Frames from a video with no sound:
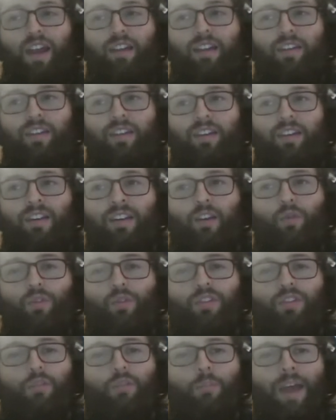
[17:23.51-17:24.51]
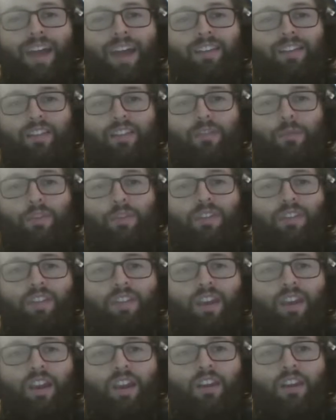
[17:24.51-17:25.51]
I think it was a massive
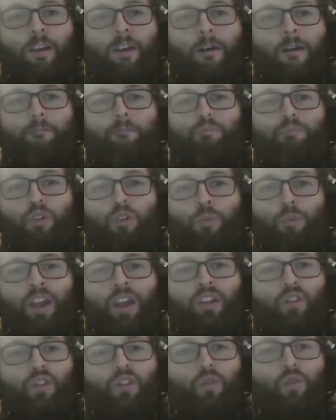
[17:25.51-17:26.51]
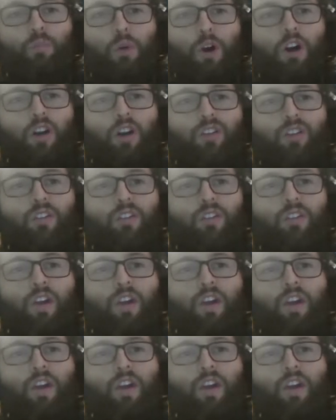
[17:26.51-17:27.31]
mistake to make two parts,